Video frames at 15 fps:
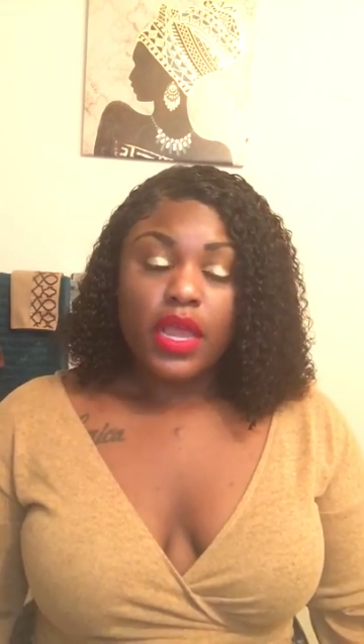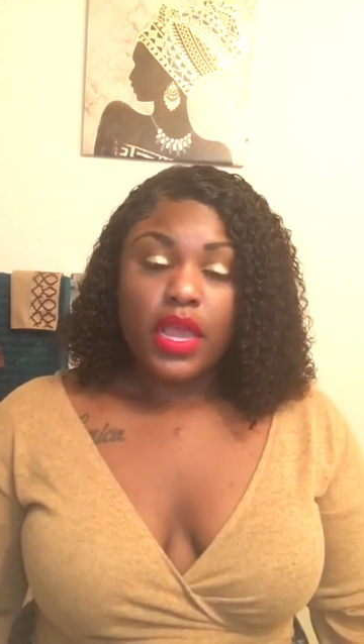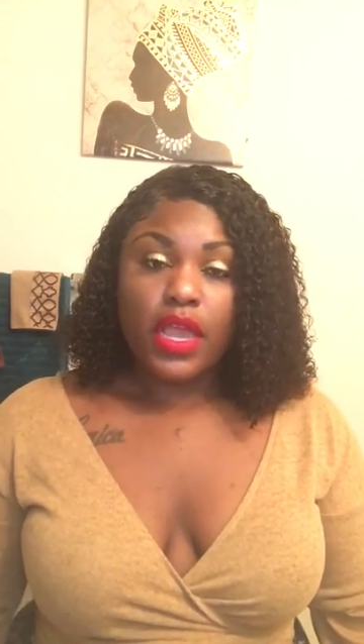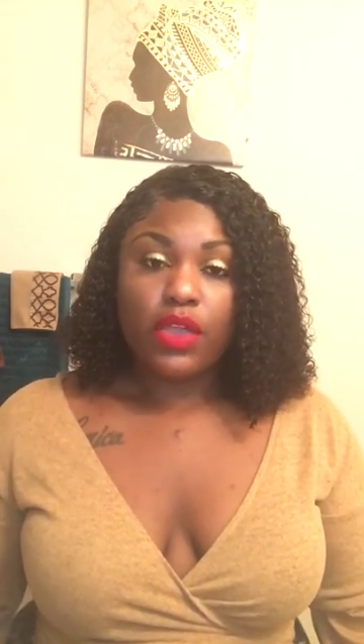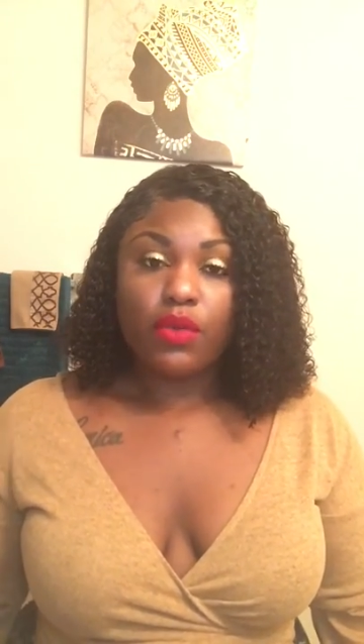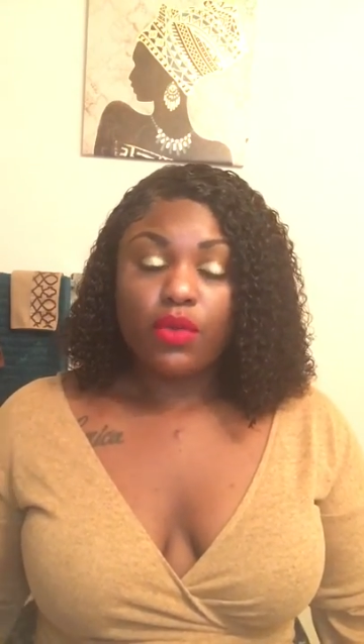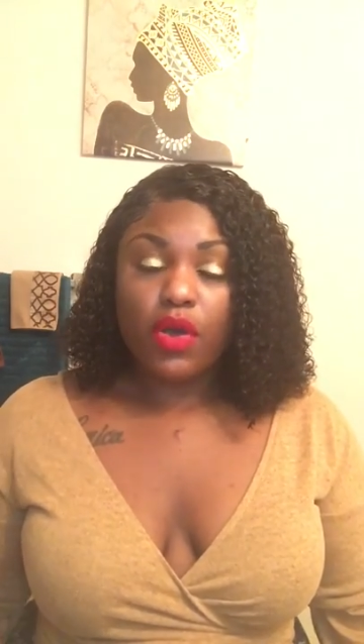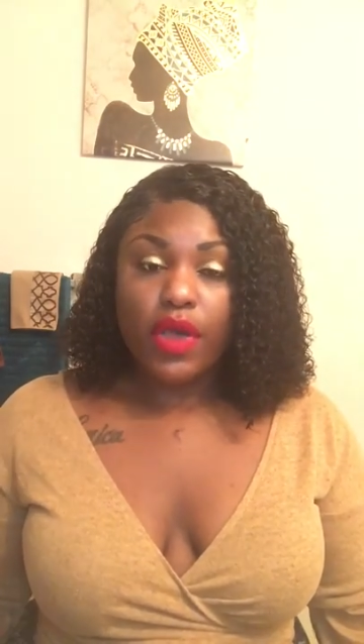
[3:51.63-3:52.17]

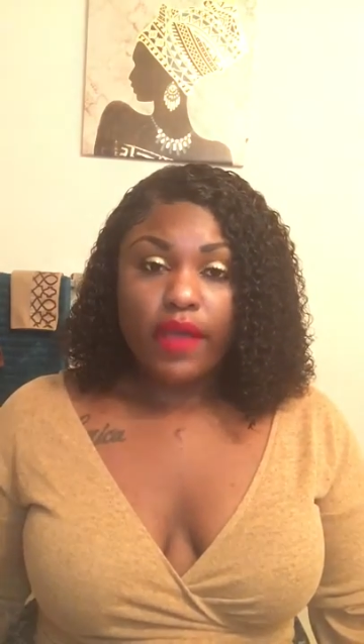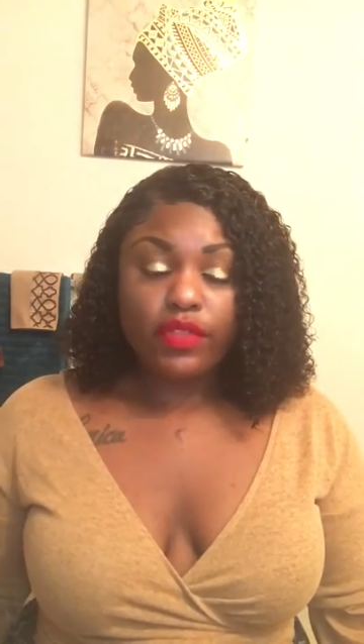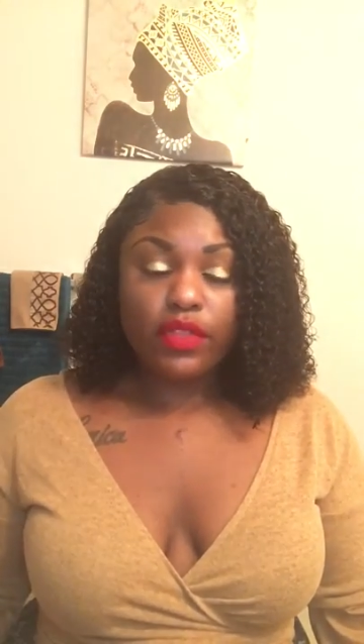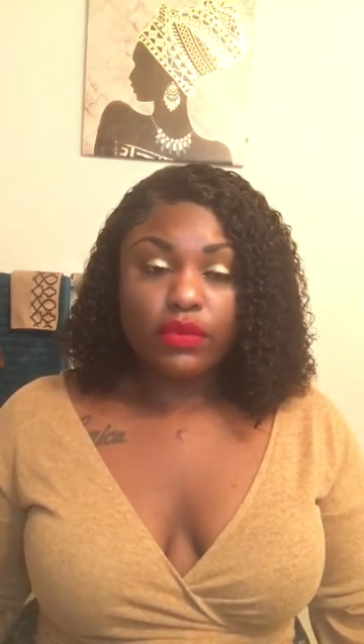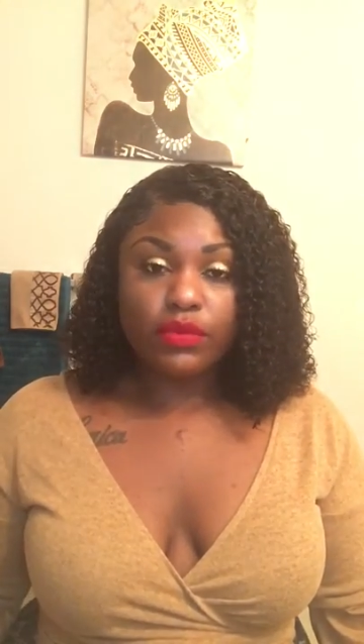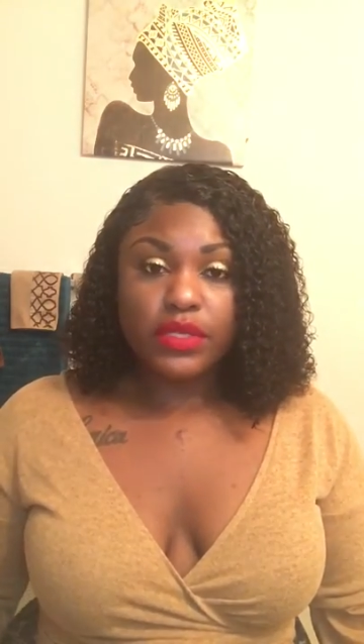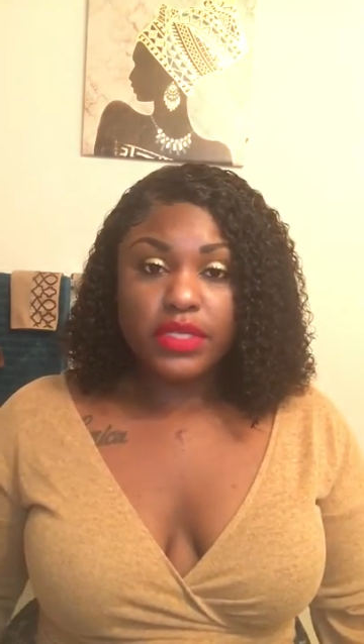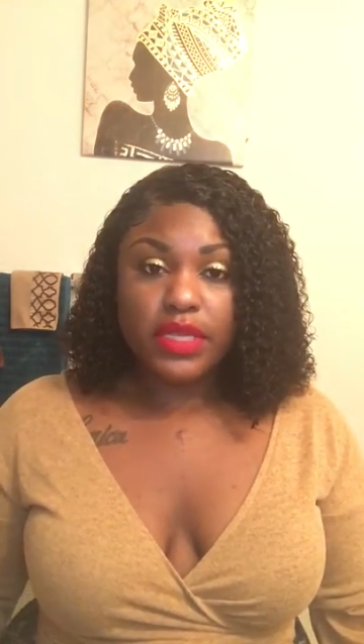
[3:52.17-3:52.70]
and you don't have
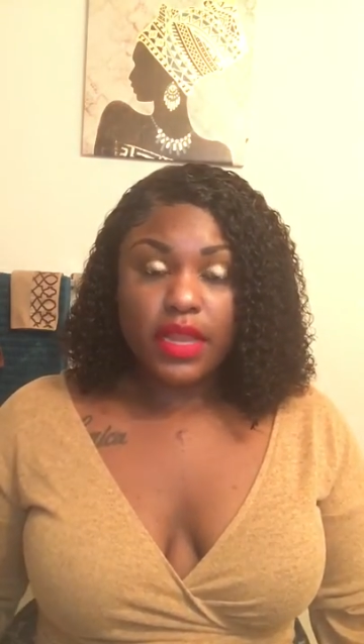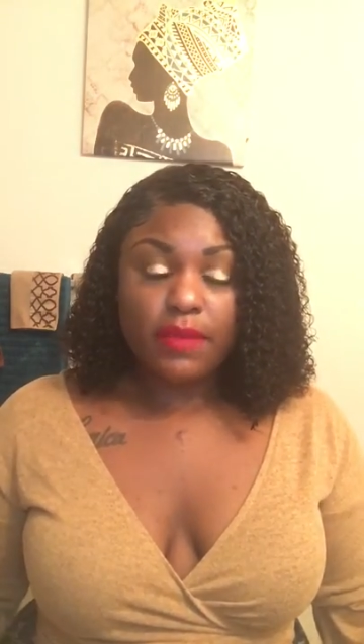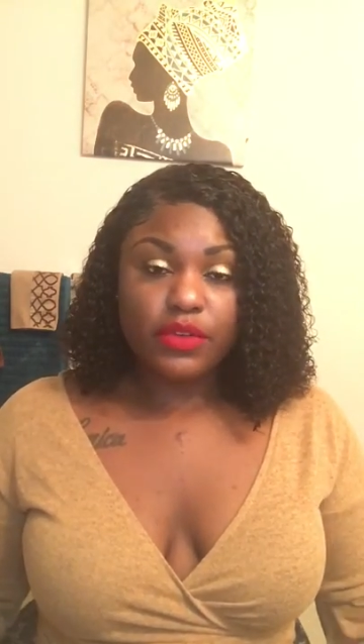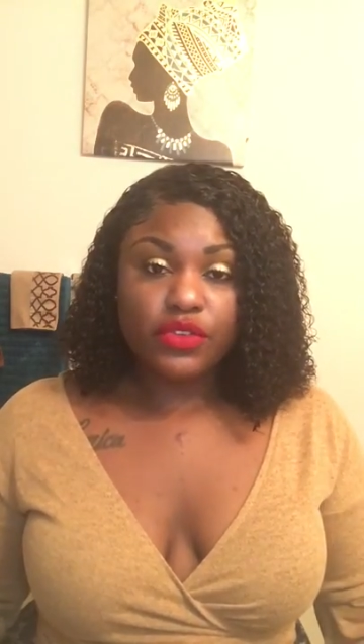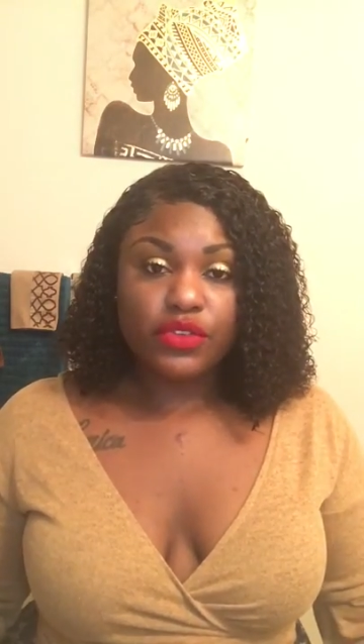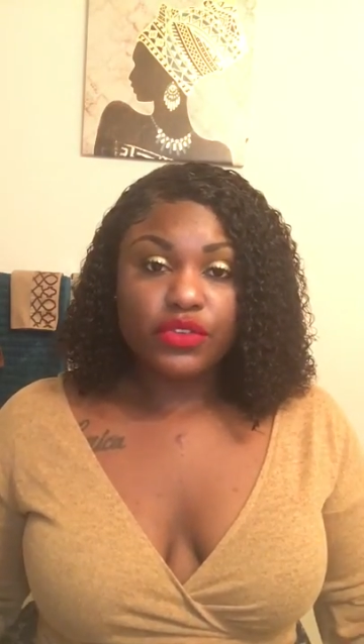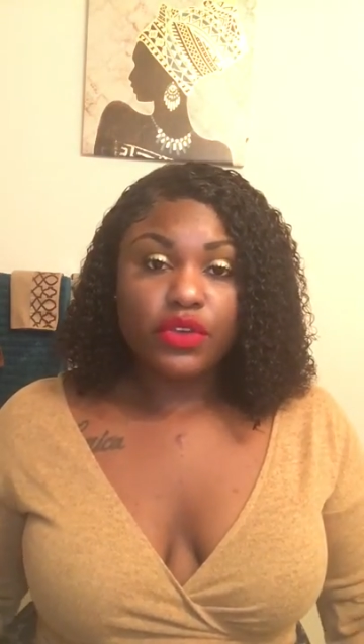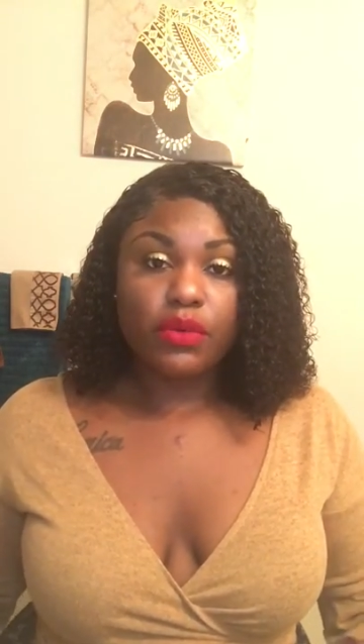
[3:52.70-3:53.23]
to risk
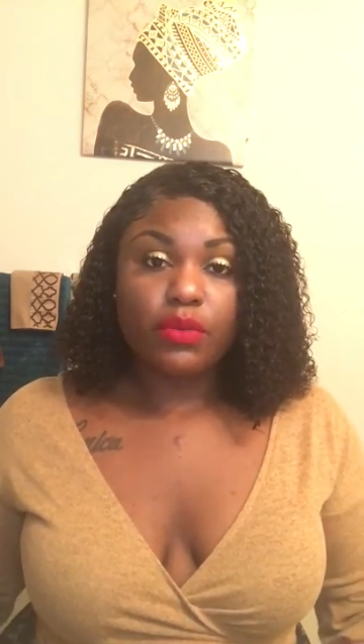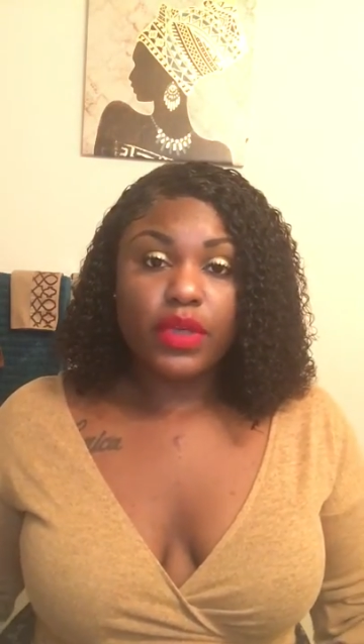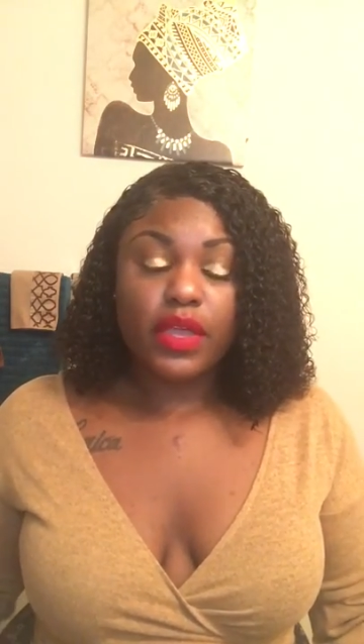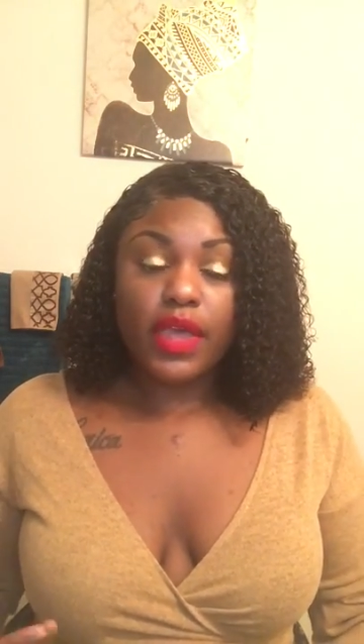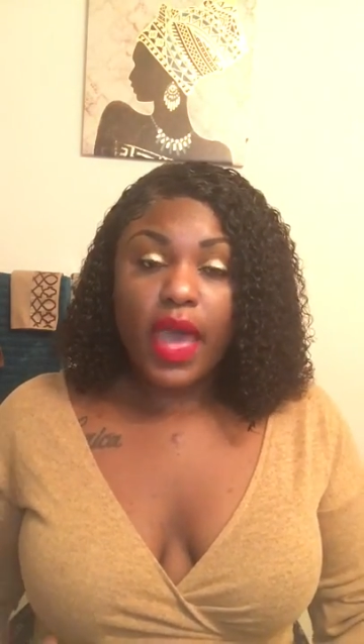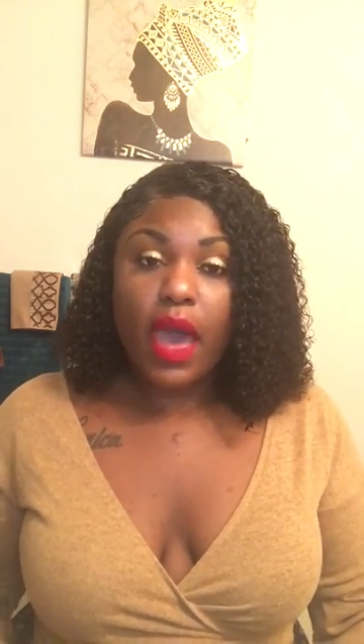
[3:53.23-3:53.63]
damaging your wig,